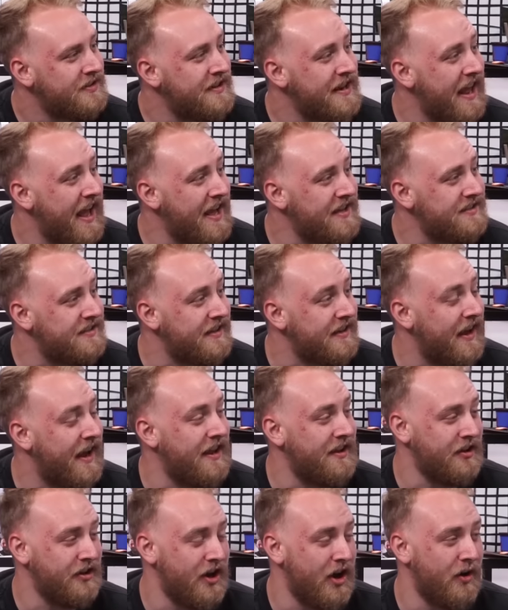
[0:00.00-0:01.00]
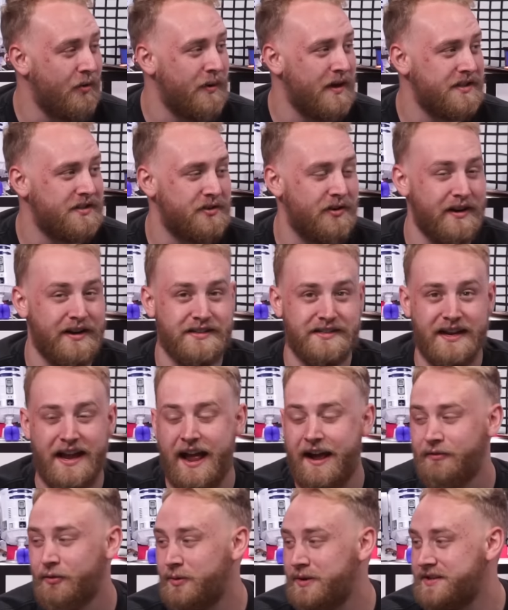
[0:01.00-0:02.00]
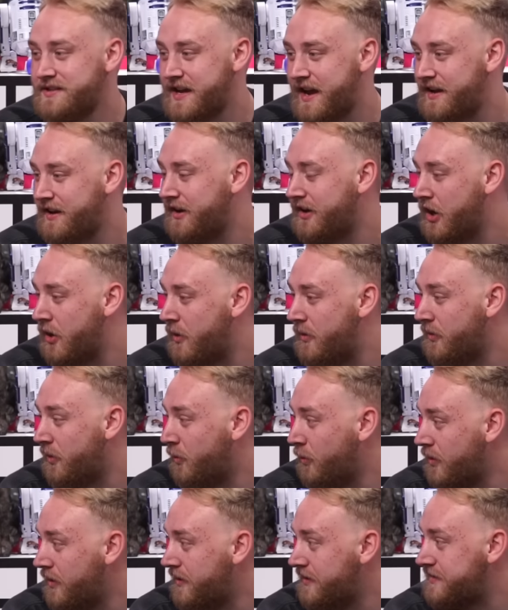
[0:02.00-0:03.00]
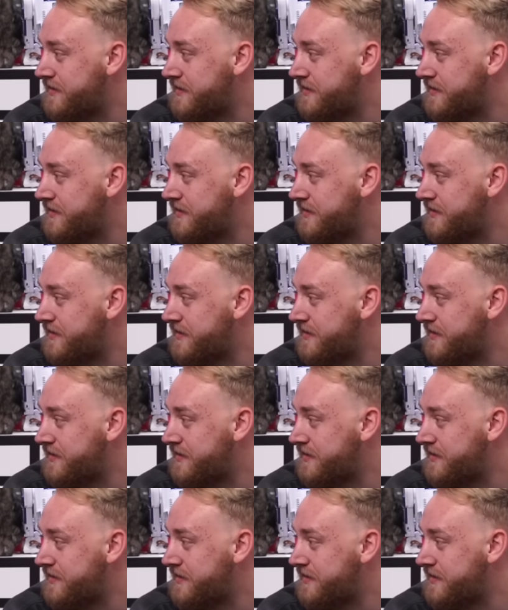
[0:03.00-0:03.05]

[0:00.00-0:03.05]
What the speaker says: Nasty. And you know what's crazy? Everyone's had to go in the woods